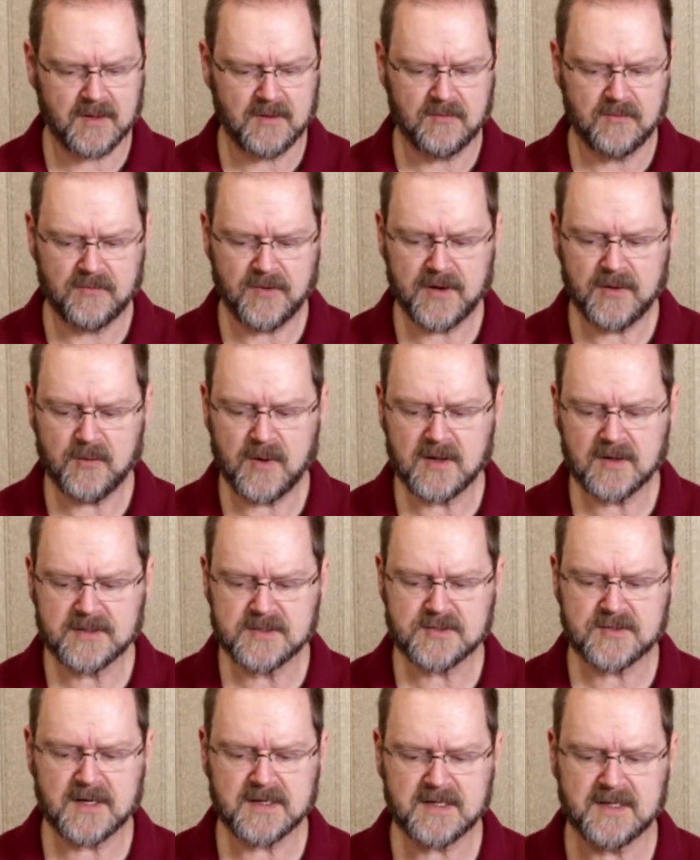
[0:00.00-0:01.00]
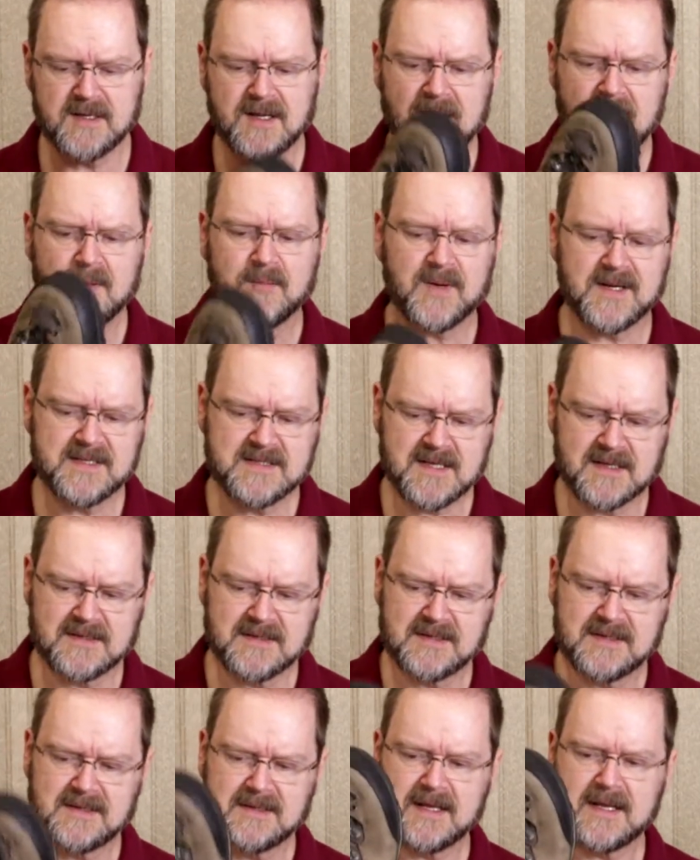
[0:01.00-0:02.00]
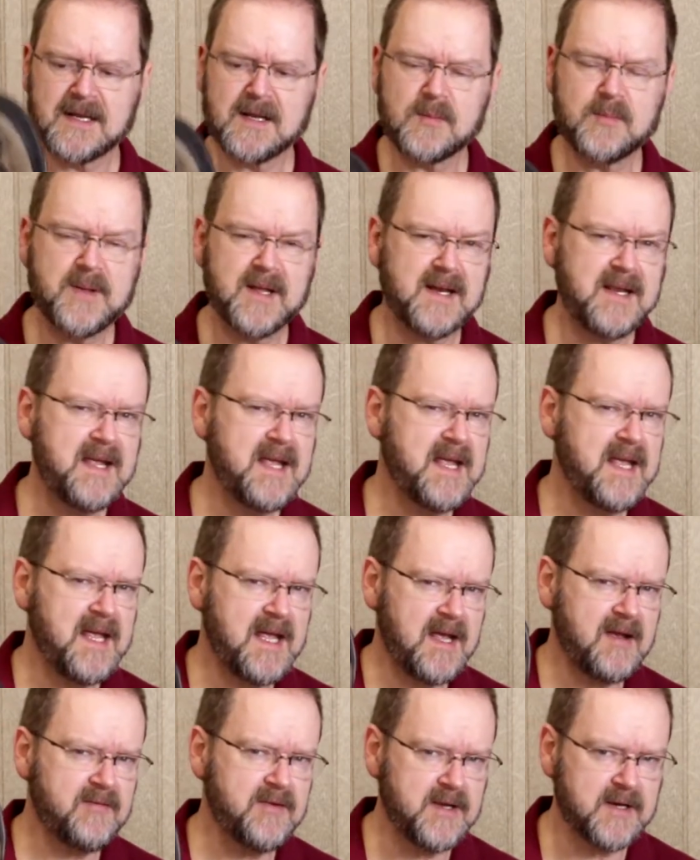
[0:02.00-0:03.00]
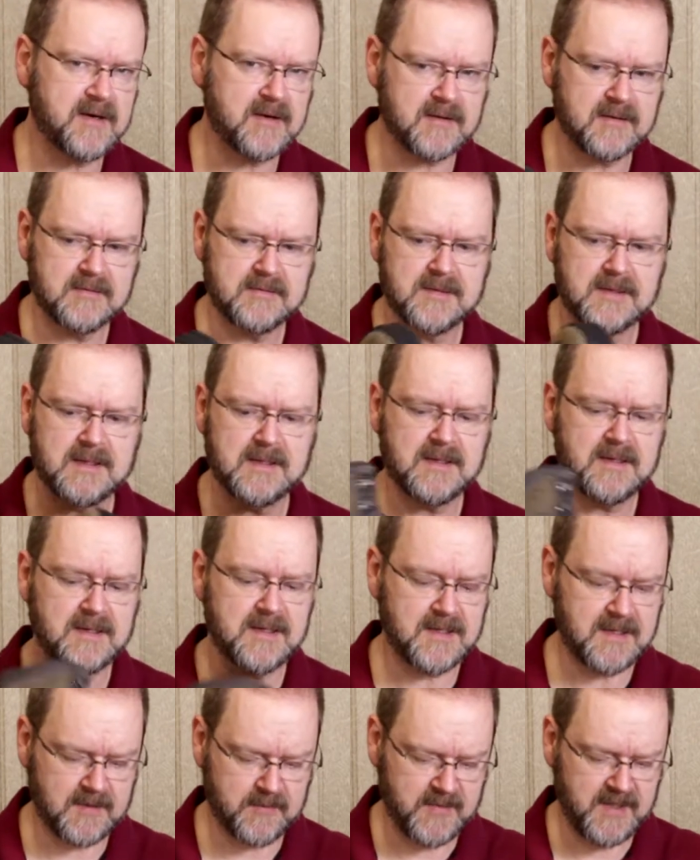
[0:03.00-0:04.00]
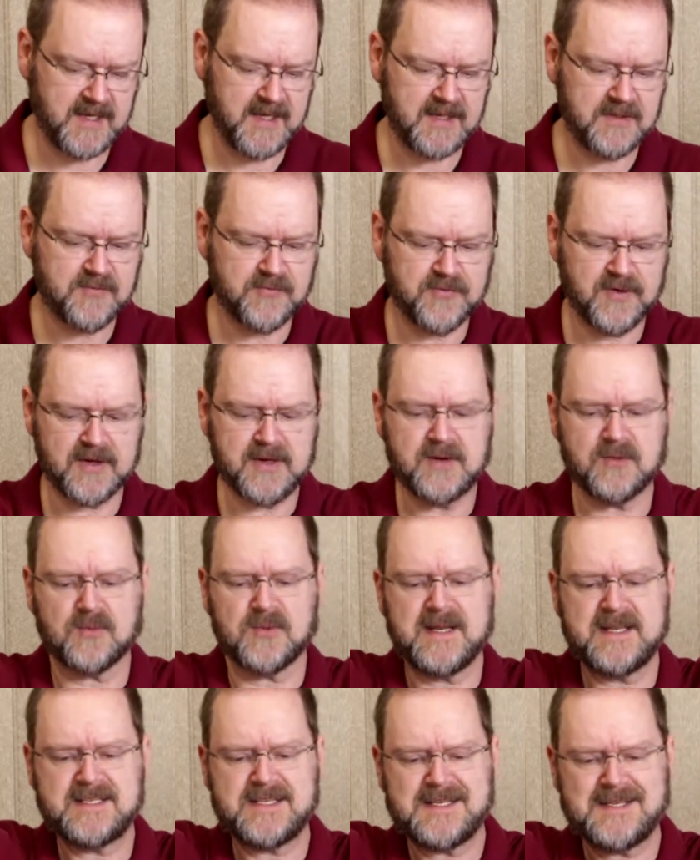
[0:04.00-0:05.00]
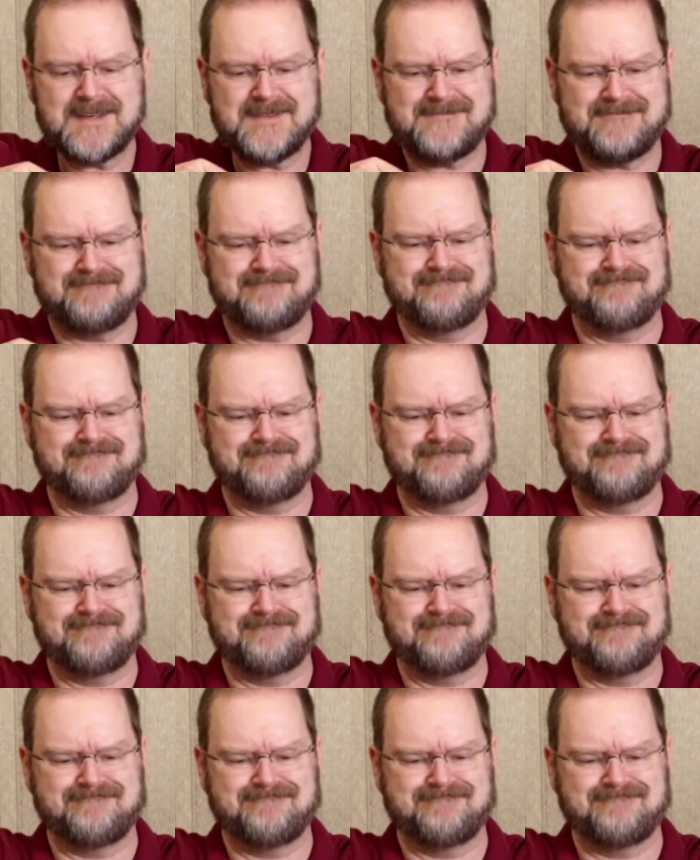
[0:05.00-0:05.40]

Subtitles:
Very well constructed, but it's a little bit heavier. It's very rigid.